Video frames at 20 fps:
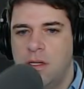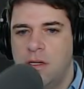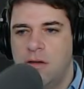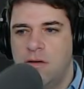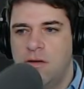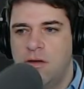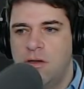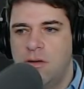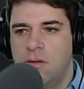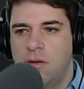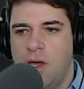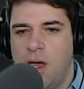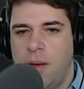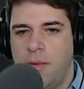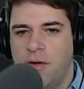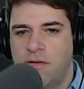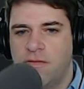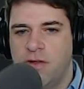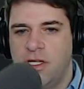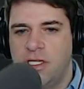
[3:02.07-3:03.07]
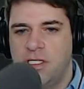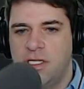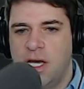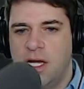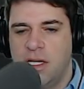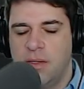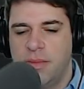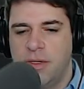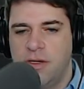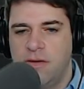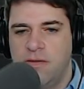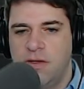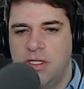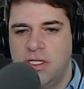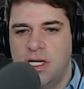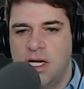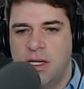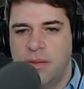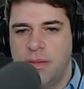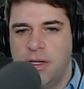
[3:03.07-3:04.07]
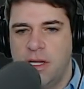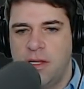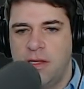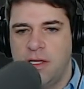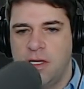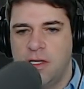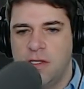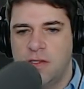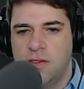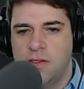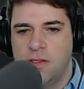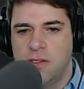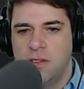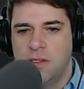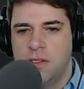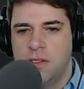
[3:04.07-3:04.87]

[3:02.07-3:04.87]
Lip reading: And how about Reed Solomon? Reed Solomon, I think, is